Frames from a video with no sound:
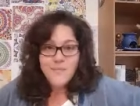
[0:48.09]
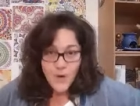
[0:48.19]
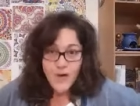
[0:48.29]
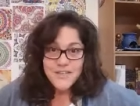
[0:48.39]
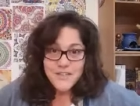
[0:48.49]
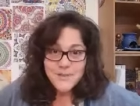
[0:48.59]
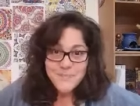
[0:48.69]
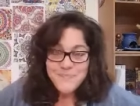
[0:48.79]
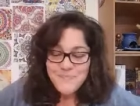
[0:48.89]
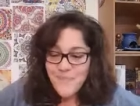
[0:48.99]
Right.
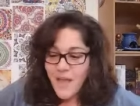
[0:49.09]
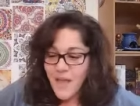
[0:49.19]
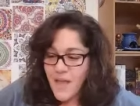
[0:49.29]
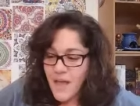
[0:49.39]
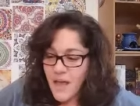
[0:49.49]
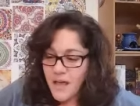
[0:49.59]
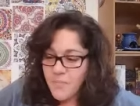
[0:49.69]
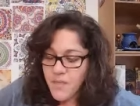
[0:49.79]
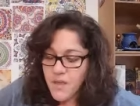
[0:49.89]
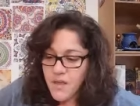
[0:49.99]

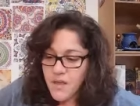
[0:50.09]
Um,